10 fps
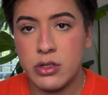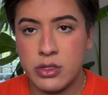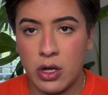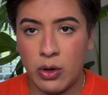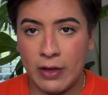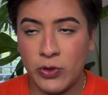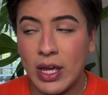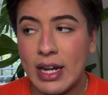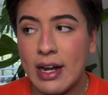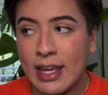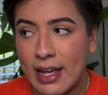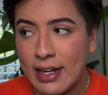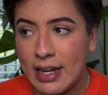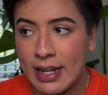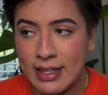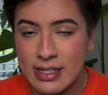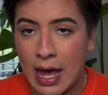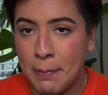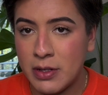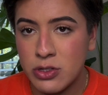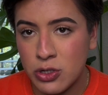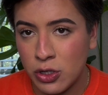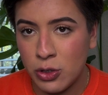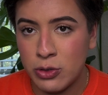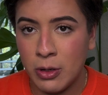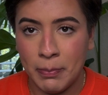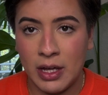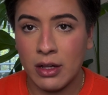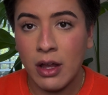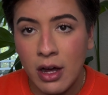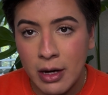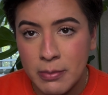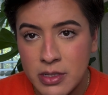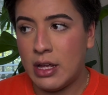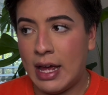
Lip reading: So if you get a kitten and this happens to you, don't be alarmed.